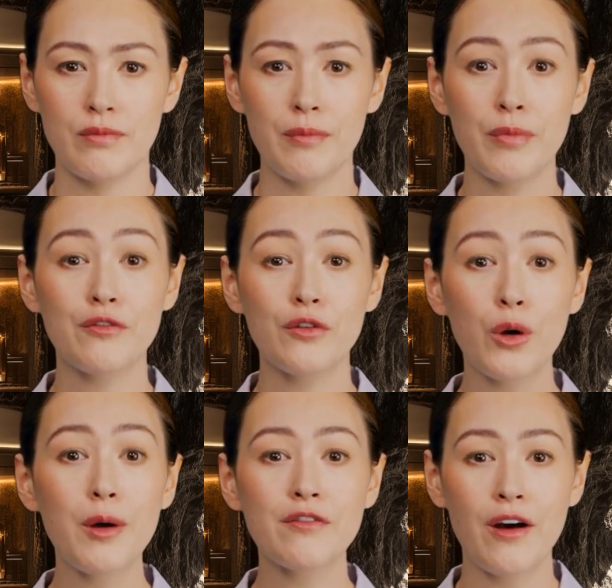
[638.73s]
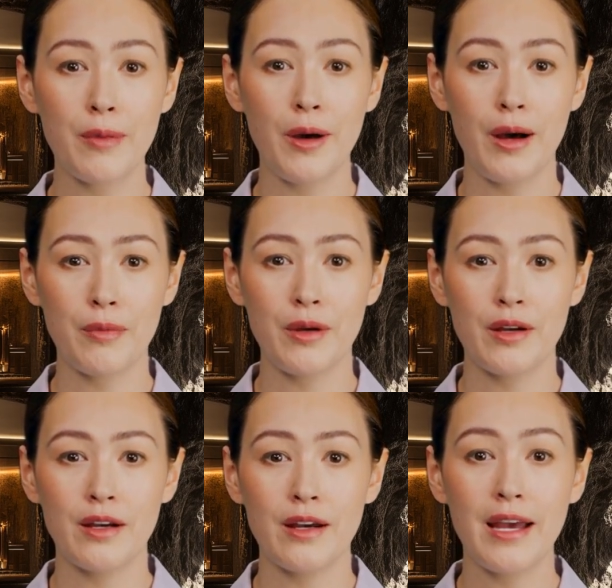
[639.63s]
Before we wrap up,
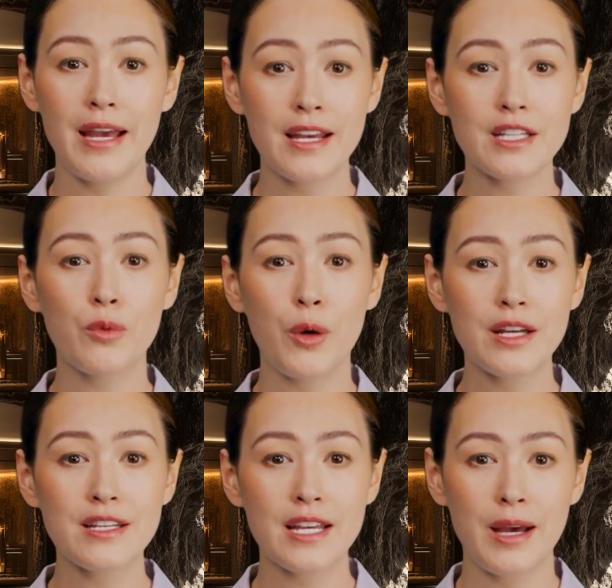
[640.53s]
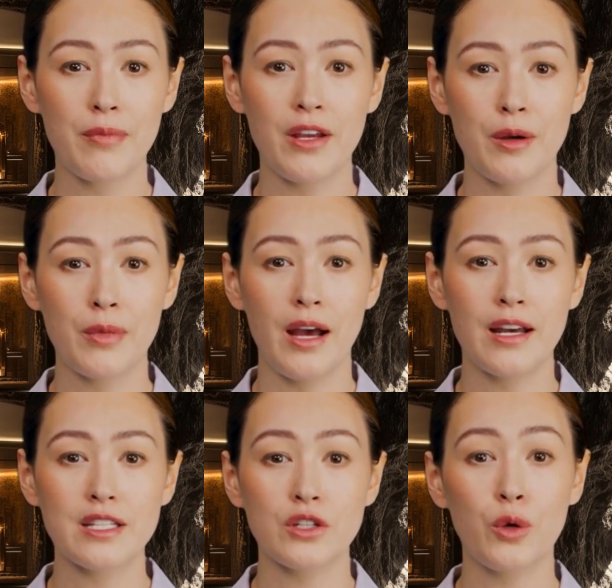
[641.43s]
here's one tip that
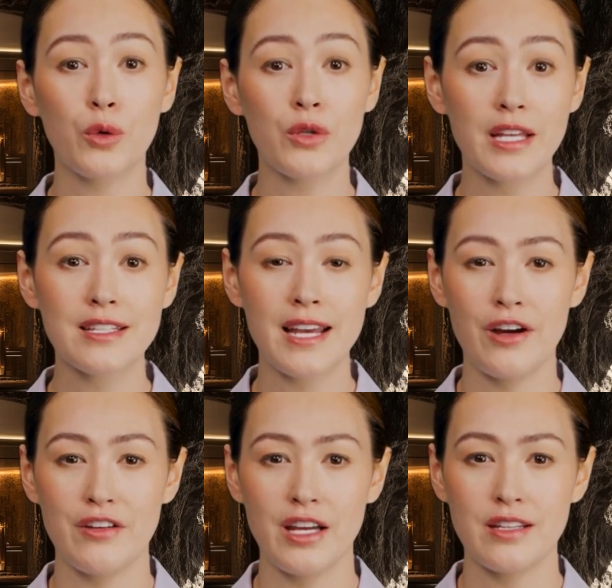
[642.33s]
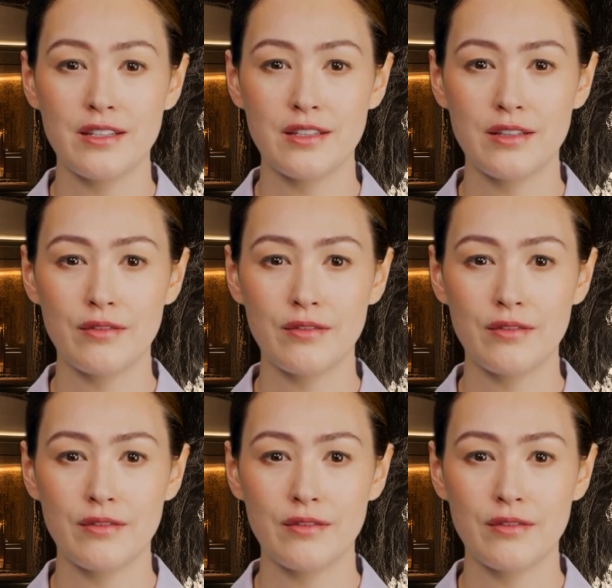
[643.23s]
applies to all these areas.